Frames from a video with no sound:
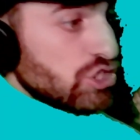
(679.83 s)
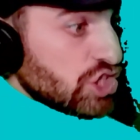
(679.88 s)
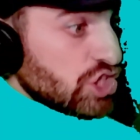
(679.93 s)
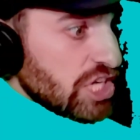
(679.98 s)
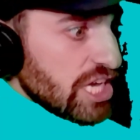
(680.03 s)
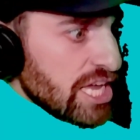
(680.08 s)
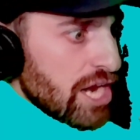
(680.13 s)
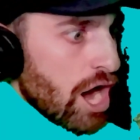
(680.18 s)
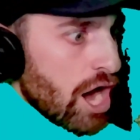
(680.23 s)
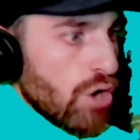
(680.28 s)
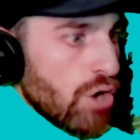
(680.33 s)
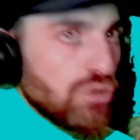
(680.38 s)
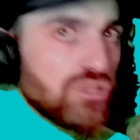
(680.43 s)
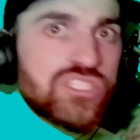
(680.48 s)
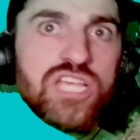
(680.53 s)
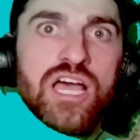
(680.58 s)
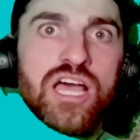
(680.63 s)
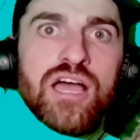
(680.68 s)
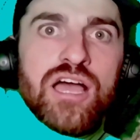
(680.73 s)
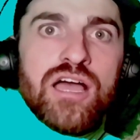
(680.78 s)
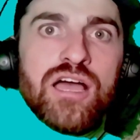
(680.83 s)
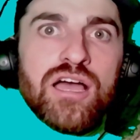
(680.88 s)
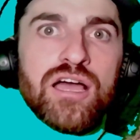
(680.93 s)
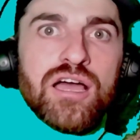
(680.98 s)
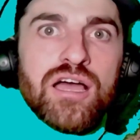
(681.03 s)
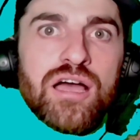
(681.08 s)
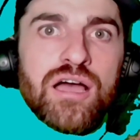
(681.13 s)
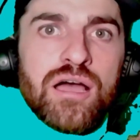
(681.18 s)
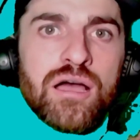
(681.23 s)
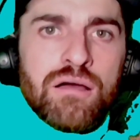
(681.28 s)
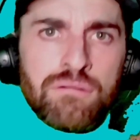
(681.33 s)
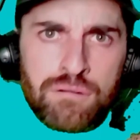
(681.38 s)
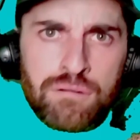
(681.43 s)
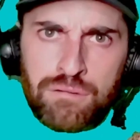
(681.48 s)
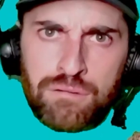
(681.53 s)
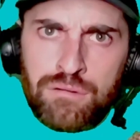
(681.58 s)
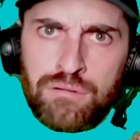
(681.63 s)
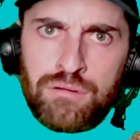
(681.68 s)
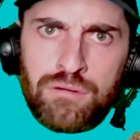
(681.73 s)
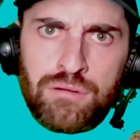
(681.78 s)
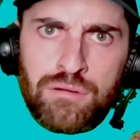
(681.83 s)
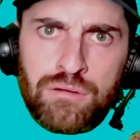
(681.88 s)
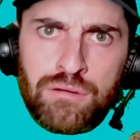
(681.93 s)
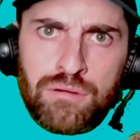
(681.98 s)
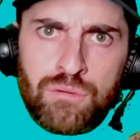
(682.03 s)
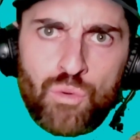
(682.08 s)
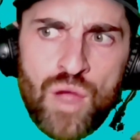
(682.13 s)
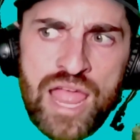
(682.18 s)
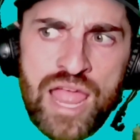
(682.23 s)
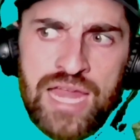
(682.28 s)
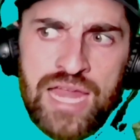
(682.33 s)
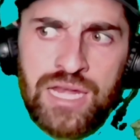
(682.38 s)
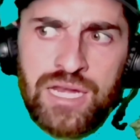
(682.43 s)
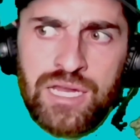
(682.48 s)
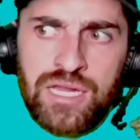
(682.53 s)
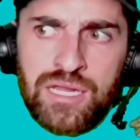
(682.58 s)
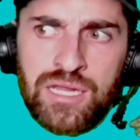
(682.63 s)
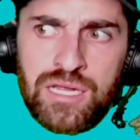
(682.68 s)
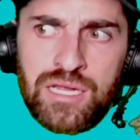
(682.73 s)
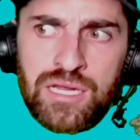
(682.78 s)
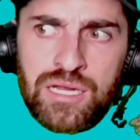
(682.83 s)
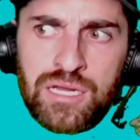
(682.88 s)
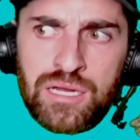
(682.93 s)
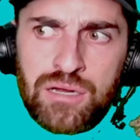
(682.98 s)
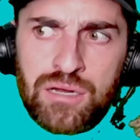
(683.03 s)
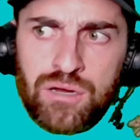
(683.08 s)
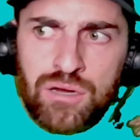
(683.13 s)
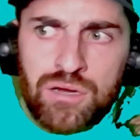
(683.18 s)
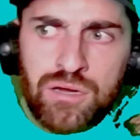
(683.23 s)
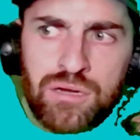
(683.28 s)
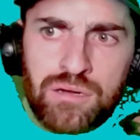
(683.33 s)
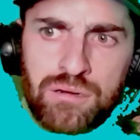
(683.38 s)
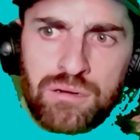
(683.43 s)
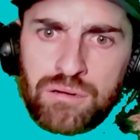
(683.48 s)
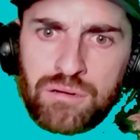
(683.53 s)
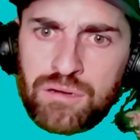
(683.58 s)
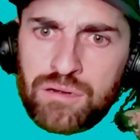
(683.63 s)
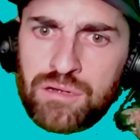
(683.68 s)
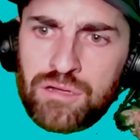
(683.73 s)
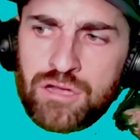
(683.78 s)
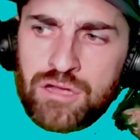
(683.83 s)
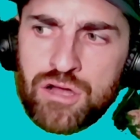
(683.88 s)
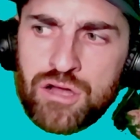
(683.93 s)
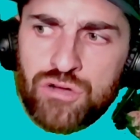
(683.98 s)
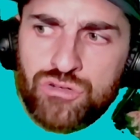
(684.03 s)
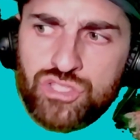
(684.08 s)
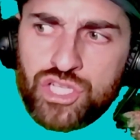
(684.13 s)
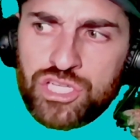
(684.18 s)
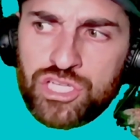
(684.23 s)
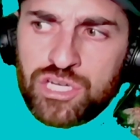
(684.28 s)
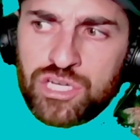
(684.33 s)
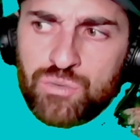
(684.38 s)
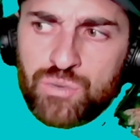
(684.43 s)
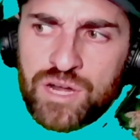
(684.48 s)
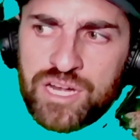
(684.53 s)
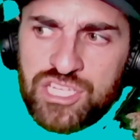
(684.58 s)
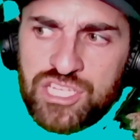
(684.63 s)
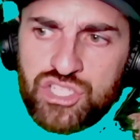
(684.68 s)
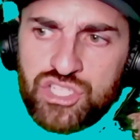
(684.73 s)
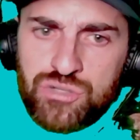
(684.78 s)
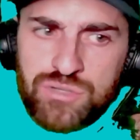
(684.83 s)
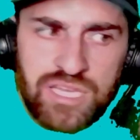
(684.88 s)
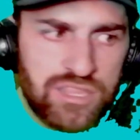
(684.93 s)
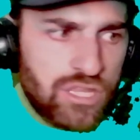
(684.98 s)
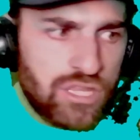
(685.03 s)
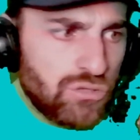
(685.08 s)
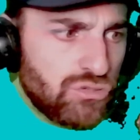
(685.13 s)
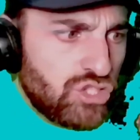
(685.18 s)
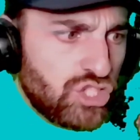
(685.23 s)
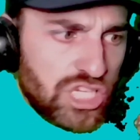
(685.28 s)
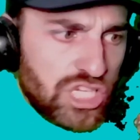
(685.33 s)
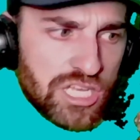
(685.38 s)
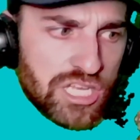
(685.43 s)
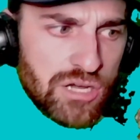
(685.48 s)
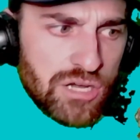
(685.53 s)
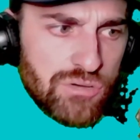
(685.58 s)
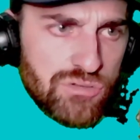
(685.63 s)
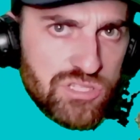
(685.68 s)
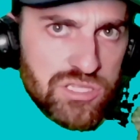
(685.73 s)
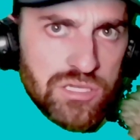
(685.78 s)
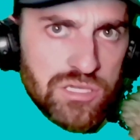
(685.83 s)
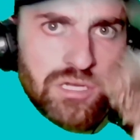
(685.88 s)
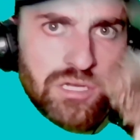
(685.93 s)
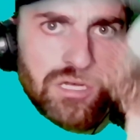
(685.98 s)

Cheetos? Wait. Coco Junior, where did you get those Cheetos?